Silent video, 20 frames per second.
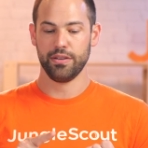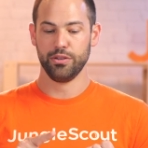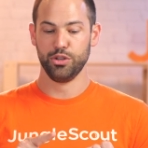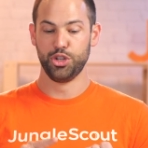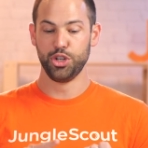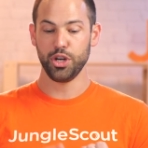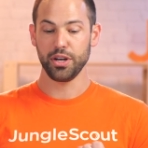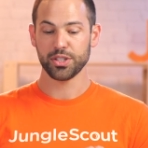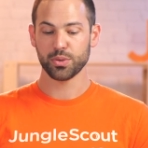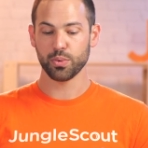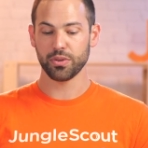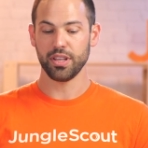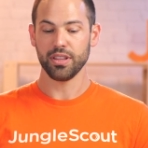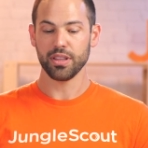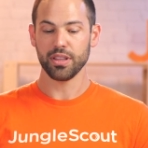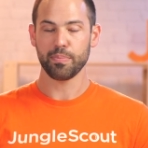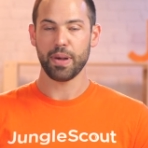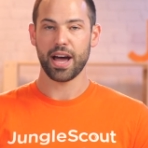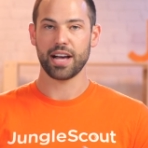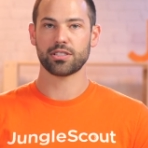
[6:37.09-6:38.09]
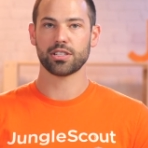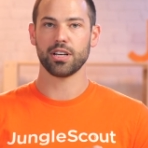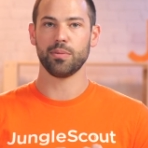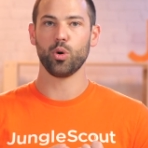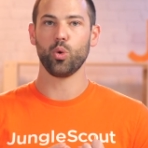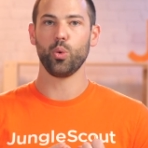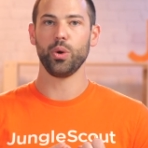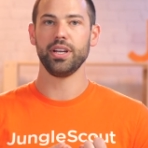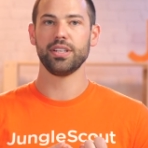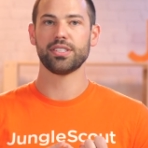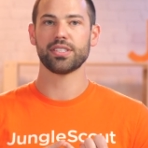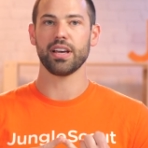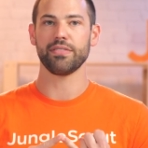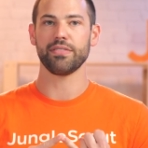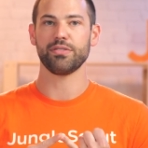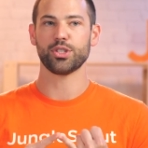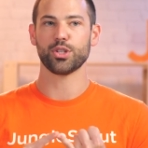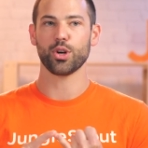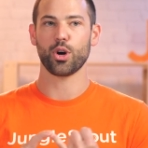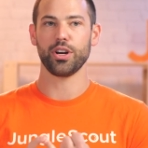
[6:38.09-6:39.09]
just within the past couple weeks
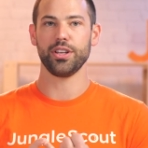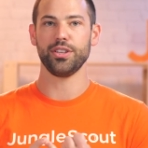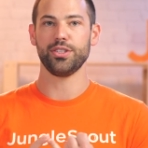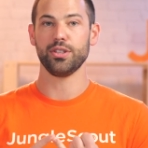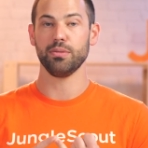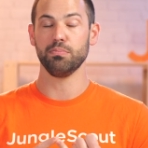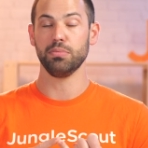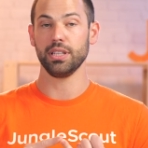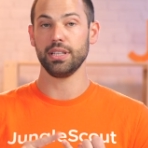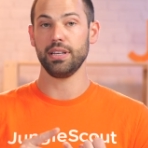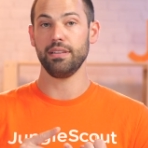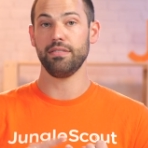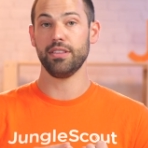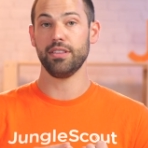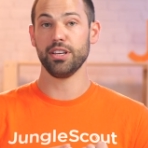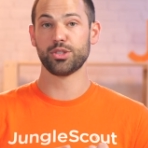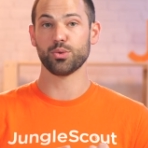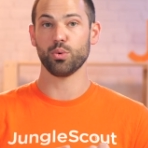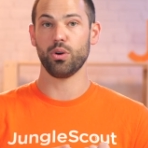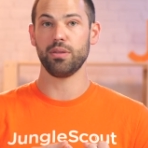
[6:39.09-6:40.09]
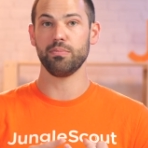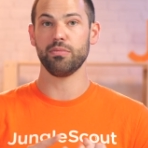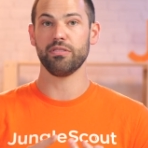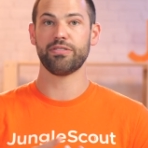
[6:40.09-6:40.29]
have started to believe this one.